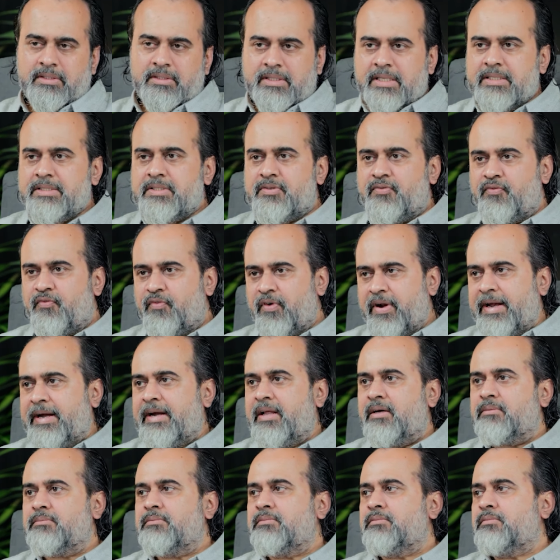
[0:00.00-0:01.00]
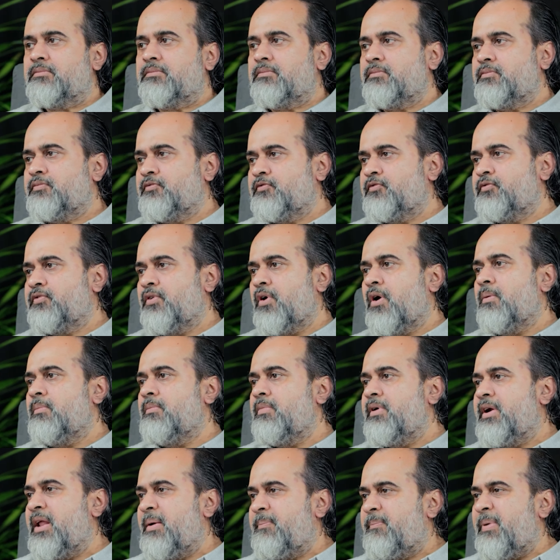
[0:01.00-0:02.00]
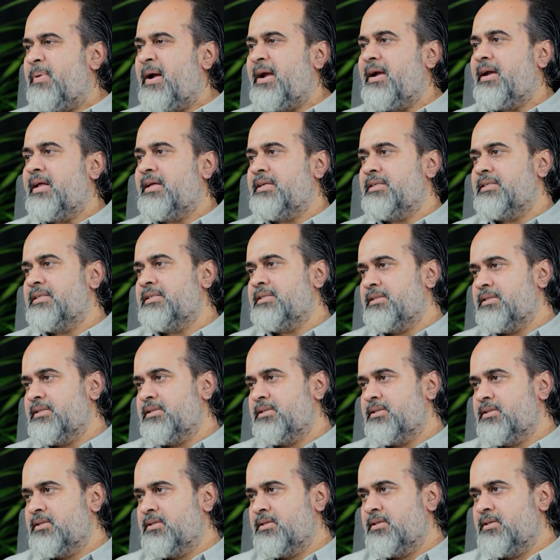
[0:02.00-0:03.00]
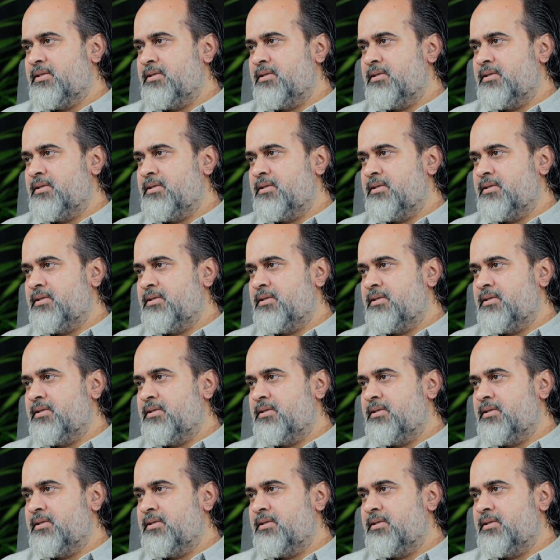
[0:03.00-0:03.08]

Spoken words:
This freedom from dependence,